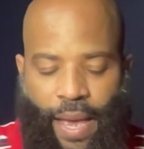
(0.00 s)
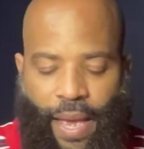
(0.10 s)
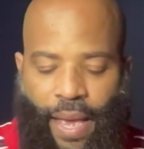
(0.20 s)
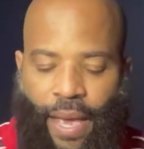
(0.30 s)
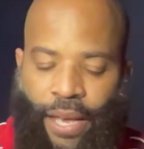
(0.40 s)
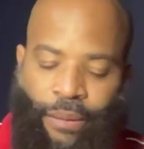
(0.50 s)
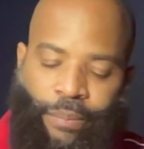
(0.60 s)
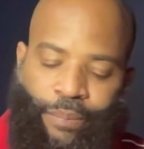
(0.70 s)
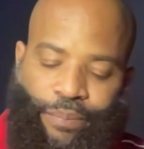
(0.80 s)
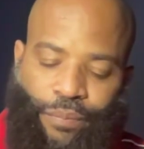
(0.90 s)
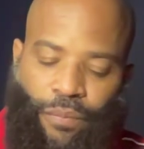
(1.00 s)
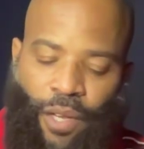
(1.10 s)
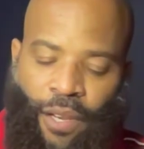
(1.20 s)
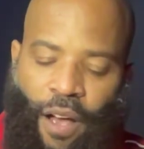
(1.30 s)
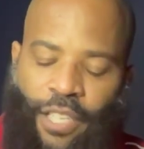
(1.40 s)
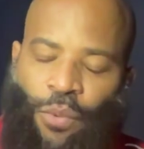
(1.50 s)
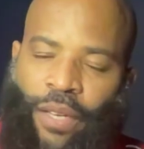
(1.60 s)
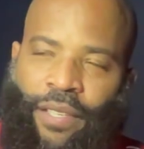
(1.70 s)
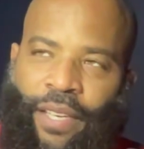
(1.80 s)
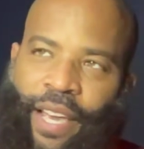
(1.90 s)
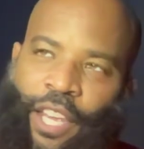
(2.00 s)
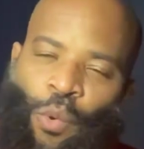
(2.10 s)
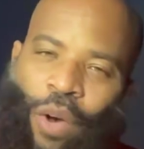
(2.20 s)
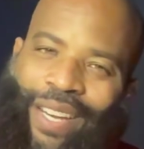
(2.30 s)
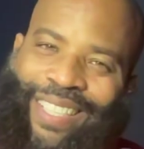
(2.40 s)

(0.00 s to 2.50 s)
And Olajuwon saying, yeah, you want a